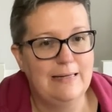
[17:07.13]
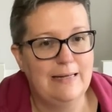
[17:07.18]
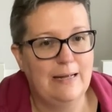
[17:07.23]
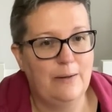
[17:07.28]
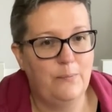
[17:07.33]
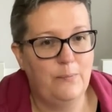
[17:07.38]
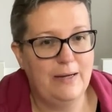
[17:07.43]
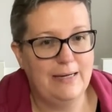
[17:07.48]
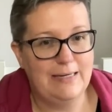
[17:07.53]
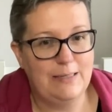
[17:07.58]

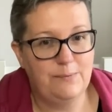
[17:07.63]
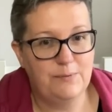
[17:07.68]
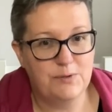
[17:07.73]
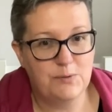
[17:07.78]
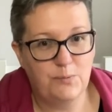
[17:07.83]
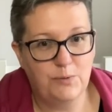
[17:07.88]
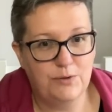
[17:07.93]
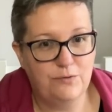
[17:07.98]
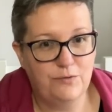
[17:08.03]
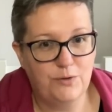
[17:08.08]
And Whitney was
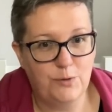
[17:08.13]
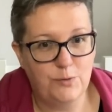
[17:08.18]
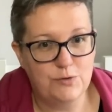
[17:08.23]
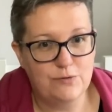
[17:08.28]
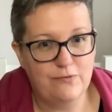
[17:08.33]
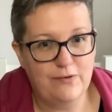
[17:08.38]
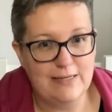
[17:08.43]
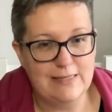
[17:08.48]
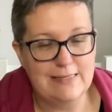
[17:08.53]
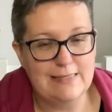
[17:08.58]
one of those
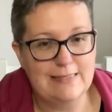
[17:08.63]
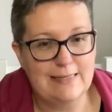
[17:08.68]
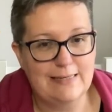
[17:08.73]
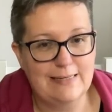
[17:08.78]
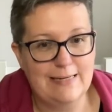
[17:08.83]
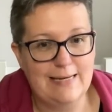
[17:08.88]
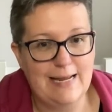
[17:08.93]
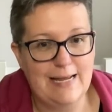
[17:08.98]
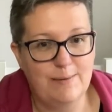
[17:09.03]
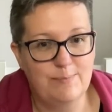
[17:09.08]
faces
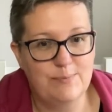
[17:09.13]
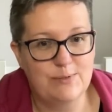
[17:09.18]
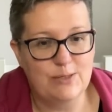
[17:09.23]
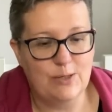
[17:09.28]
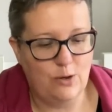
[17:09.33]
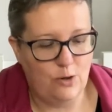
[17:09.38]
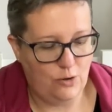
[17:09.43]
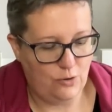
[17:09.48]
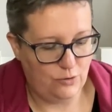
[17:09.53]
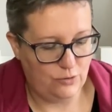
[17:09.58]
and names
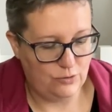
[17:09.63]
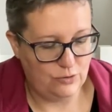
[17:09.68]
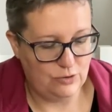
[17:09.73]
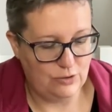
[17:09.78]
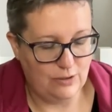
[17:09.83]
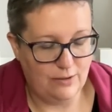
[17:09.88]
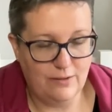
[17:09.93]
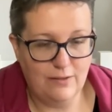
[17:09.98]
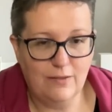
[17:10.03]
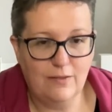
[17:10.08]

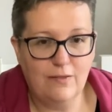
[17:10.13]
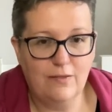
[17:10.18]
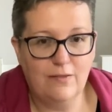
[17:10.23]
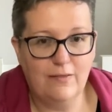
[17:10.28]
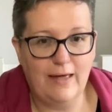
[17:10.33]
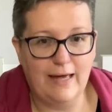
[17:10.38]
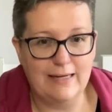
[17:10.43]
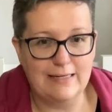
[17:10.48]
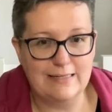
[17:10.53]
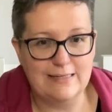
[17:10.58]
on
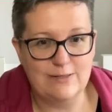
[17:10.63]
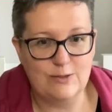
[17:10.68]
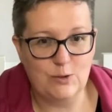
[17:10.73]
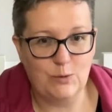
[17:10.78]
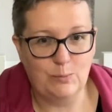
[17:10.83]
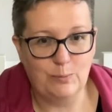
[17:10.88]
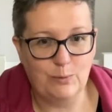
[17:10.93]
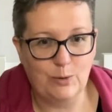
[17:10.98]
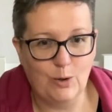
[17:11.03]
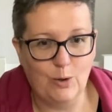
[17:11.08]
that
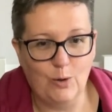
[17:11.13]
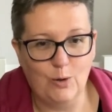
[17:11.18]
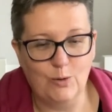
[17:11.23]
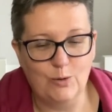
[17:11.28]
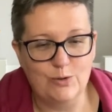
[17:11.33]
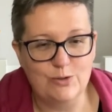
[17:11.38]
Zoom call.